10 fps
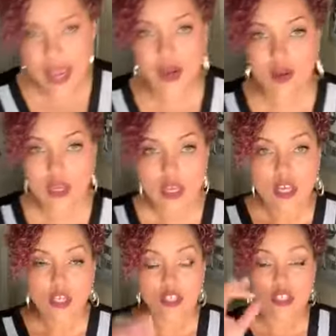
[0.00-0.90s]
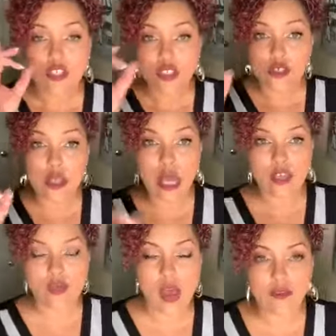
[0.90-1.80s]
Now, to do
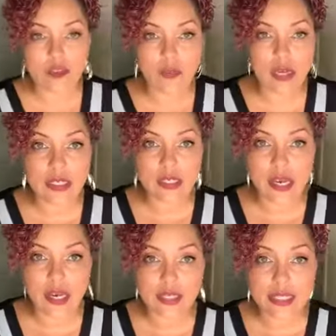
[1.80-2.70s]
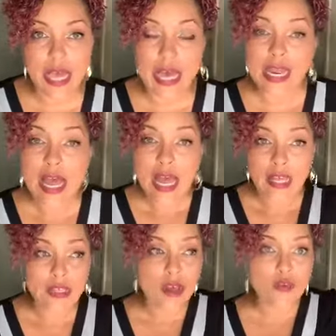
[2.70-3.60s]
that, you have to recognize that
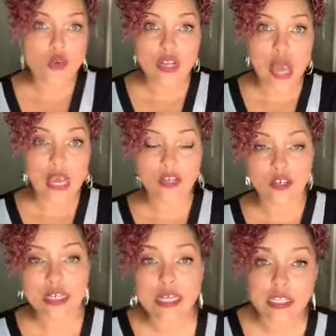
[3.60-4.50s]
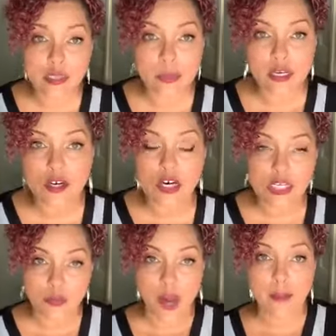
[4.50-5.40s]
a level 9 or 10 speaker
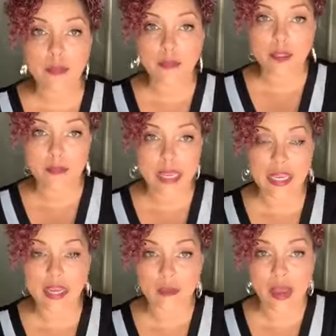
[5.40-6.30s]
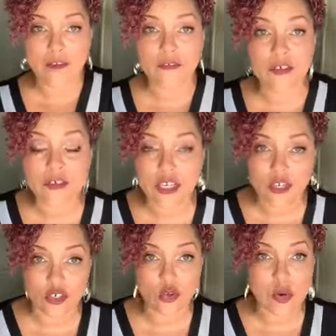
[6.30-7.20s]
is probably making about
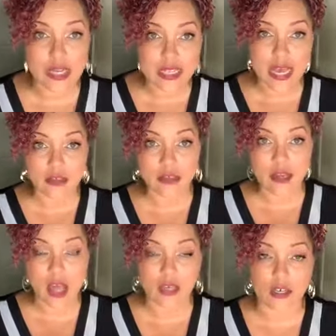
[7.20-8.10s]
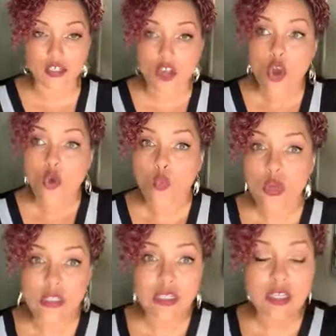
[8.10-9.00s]
15 or $20,000.
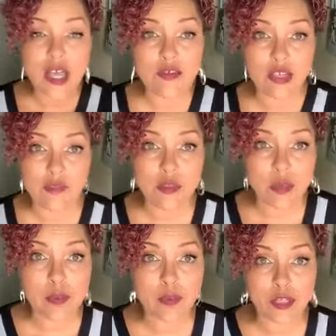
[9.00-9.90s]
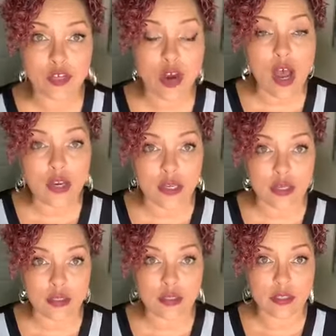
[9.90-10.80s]
What's the level of the people in your
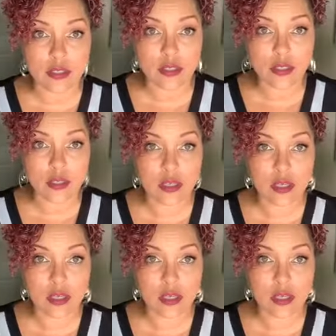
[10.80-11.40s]
audience?